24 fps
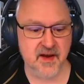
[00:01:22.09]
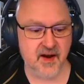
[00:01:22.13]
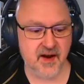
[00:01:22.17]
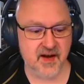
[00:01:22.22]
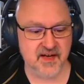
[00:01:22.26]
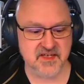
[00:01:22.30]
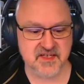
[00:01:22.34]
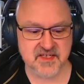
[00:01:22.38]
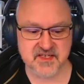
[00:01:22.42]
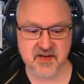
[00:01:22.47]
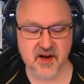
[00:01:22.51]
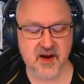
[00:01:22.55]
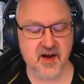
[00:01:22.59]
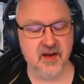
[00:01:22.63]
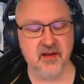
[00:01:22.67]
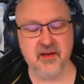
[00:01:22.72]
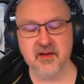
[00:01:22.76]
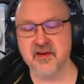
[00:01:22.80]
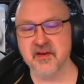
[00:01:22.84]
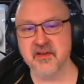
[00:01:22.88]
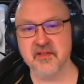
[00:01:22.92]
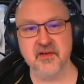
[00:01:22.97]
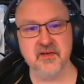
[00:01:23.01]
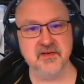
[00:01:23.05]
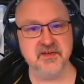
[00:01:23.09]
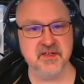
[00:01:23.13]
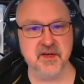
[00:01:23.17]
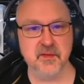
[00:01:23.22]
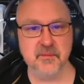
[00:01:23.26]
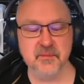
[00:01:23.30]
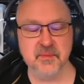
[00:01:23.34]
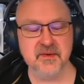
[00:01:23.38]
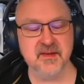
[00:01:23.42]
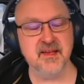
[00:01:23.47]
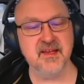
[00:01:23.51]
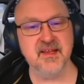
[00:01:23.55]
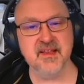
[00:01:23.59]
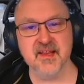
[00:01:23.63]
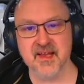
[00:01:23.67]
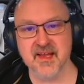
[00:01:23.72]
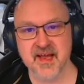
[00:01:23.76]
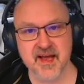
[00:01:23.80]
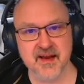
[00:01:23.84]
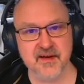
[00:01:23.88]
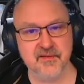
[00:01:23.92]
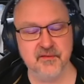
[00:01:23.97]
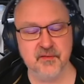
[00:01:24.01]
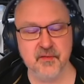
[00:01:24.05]
I just highlighted those
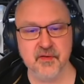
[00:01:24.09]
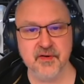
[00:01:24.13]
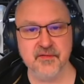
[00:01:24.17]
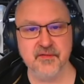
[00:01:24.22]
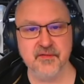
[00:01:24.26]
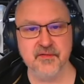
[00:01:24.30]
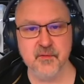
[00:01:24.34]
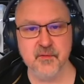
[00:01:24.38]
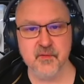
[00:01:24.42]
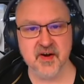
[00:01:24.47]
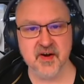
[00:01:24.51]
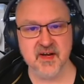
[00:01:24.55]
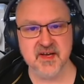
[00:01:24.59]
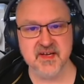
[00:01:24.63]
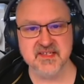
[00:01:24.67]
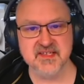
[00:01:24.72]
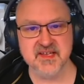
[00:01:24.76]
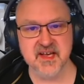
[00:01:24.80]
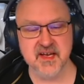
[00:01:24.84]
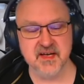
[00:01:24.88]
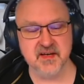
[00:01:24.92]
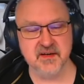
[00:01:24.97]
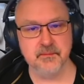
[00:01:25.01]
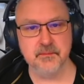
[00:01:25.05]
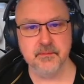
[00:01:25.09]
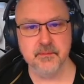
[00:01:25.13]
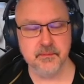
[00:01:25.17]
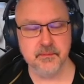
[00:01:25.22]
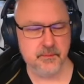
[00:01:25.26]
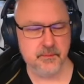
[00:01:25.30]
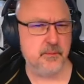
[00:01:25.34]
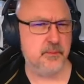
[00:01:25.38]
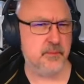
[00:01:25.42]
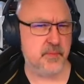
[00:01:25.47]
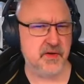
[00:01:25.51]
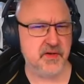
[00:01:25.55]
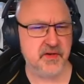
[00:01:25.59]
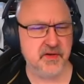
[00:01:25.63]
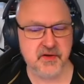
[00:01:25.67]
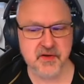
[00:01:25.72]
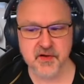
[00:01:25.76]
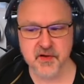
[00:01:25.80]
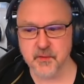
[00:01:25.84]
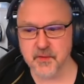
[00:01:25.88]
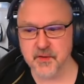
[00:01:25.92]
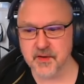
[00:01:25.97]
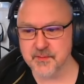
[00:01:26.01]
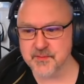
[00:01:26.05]
completely out of order from what I said but you
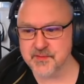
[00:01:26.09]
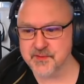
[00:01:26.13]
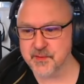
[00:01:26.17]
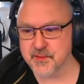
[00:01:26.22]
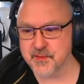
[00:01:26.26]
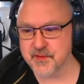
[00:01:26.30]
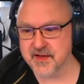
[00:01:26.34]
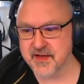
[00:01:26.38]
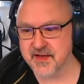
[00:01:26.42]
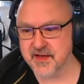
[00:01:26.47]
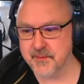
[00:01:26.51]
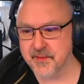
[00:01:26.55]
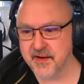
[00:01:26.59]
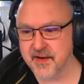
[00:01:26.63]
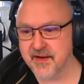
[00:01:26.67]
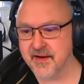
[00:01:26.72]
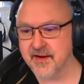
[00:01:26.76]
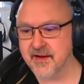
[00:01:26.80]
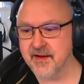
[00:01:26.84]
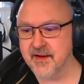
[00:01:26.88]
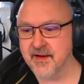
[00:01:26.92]
know what I'm talking about.